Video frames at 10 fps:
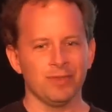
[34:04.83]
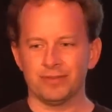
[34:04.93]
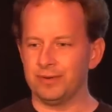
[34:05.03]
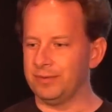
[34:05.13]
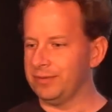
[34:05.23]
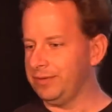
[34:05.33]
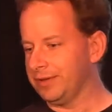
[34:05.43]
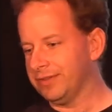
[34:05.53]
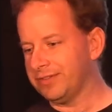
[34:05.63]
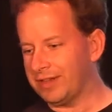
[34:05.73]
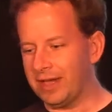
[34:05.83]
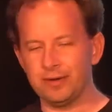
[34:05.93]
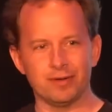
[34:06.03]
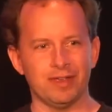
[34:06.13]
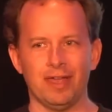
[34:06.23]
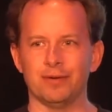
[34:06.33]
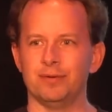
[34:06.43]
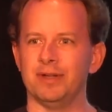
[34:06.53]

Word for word: So you can start on Kaggle